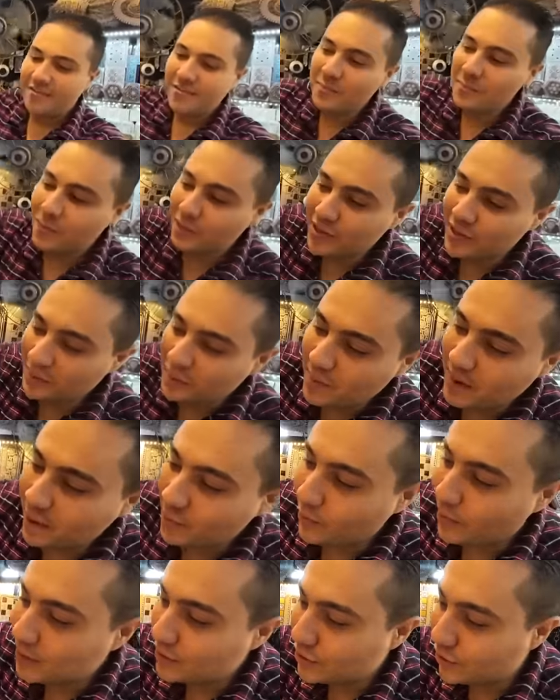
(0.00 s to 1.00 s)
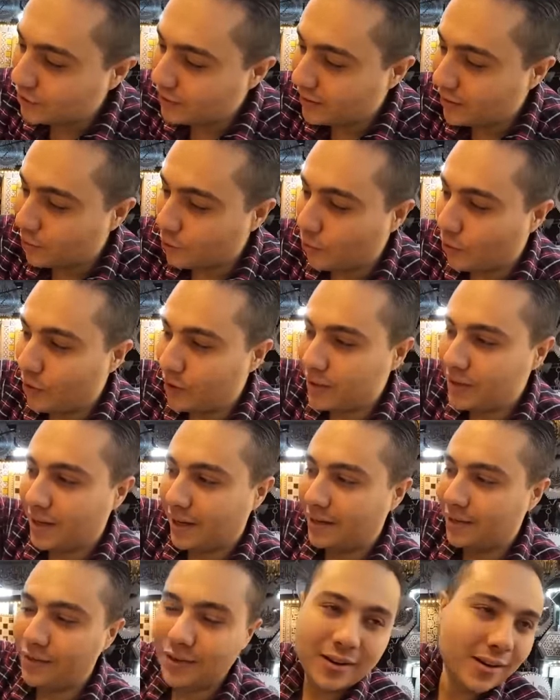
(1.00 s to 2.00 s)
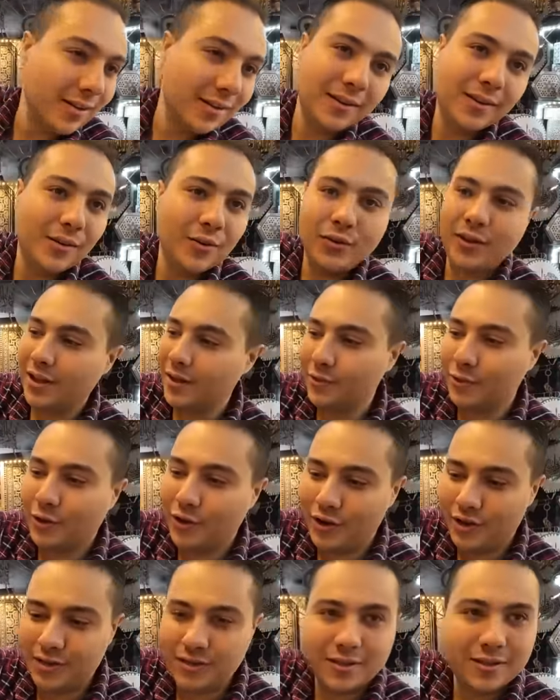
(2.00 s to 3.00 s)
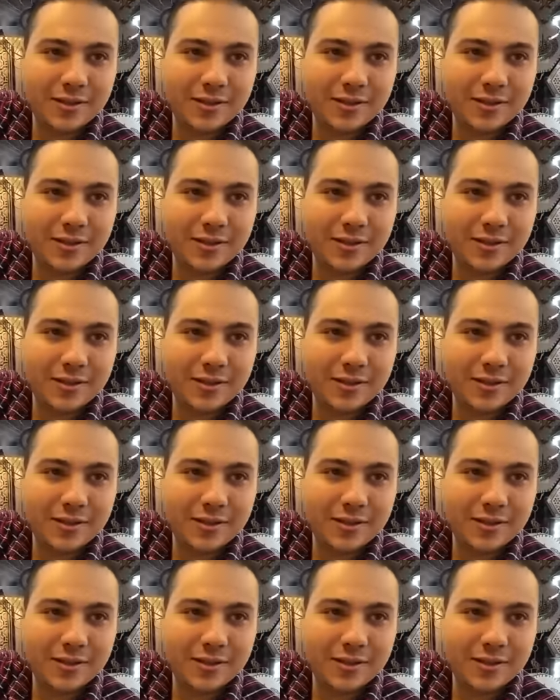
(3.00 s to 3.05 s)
even put the big ones on their walls and on their doors.